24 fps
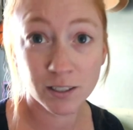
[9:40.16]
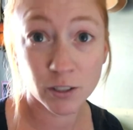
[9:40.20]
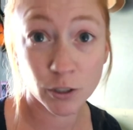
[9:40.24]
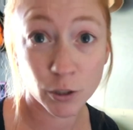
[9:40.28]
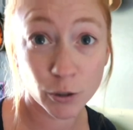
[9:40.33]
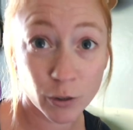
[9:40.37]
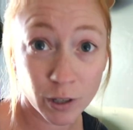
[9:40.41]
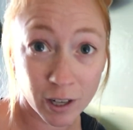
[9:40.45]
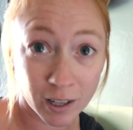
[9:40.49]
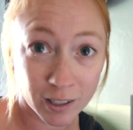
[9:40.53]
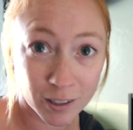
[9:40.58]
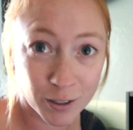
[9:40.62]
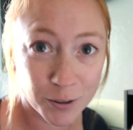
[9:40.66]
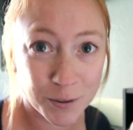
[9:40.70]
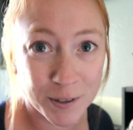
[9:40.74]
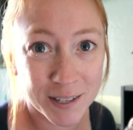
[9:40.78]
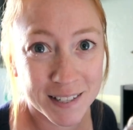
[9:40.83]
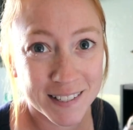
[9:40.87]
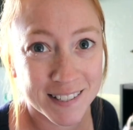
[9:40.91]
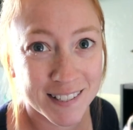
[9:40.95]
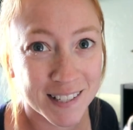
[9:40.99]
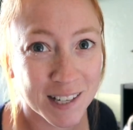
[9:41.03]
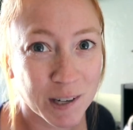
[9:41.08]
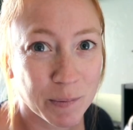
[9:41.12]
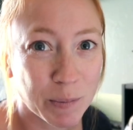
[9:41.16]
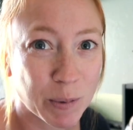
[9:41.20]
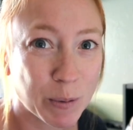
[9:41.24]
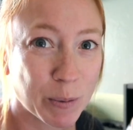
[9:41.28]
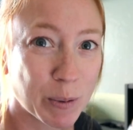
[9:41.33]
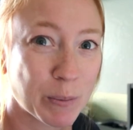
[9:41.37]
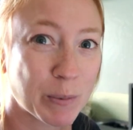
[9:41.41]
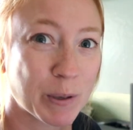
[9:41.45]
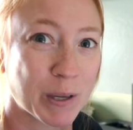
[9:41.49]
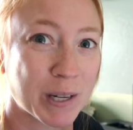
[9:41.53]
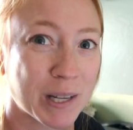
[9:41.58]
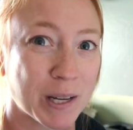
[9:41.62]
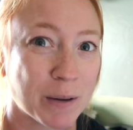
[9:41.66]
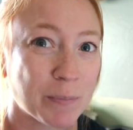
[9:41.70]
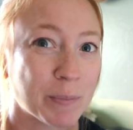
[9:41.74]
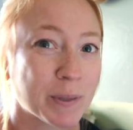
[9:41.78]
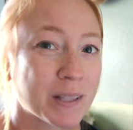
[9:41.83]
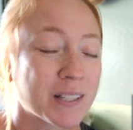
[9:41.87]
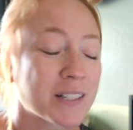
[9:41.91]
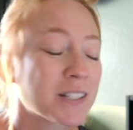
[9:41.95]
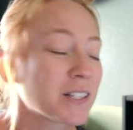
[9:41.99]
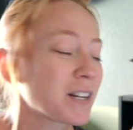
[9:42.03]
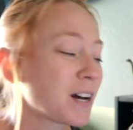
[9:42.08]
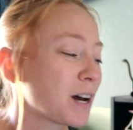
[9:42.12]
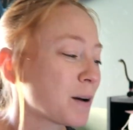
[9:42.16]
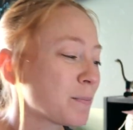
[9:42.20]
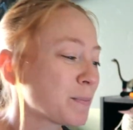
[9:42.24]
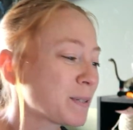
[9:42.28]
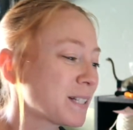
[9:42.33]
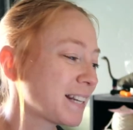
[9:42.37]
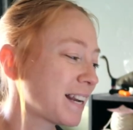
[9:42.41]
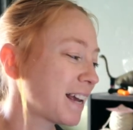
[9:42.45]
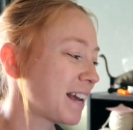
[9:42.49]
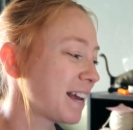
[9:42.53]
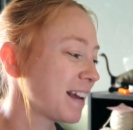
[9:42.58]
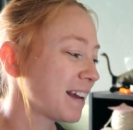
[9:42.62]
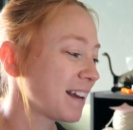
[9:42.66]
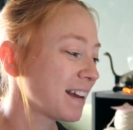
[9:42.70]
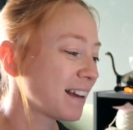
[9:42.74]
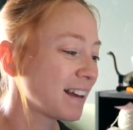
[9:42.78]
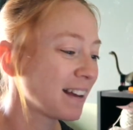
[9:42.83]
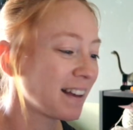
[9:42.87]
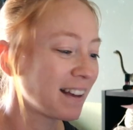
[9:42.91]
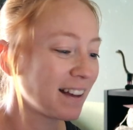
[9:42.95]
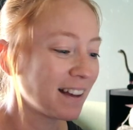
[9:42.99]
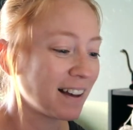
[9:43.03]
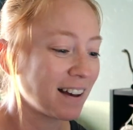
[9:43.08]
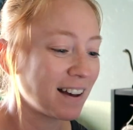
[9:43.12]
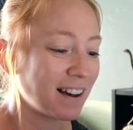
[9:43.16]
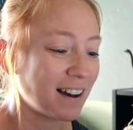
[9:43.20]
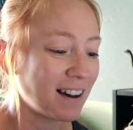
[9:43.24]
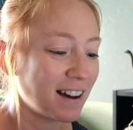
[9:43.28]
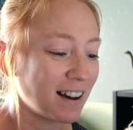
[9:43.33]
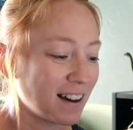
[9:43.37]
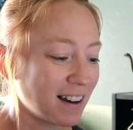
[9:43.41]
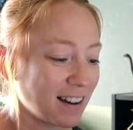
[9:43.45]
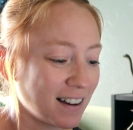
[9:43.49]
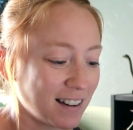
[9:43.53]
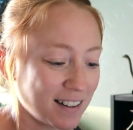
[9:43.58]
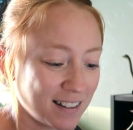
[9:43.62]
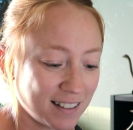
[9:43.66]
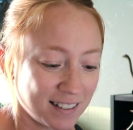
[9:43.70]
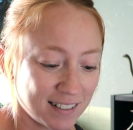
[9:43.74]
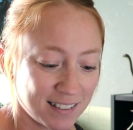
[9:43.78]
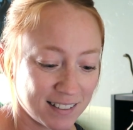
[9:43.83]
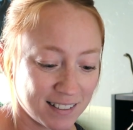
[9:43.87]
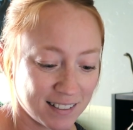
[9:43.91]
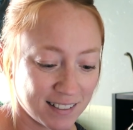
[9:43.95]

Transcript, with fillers: two colorways that I'm gonna be putting up in the shop today. Uh,